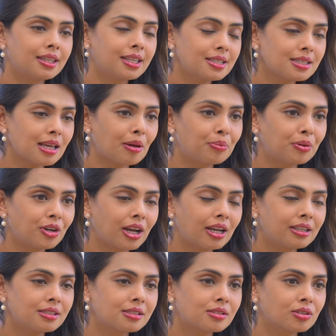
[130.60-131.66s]
This upper
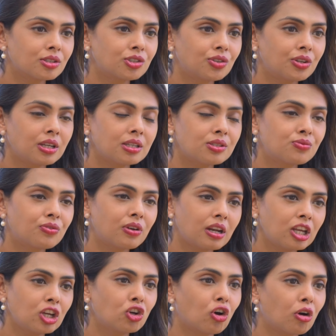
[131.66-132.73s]
eyelid surgery is
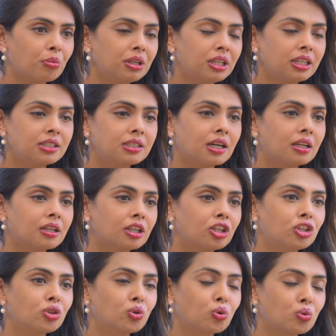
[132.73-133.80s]
very commonly done
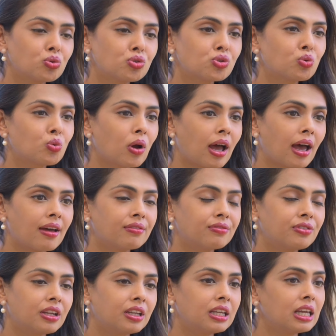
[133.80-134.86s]
in those who have
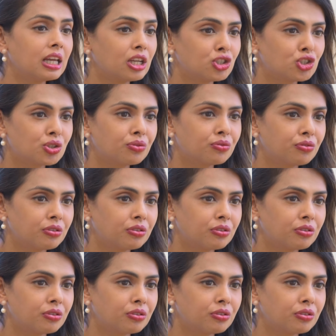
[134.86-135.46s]
very Asian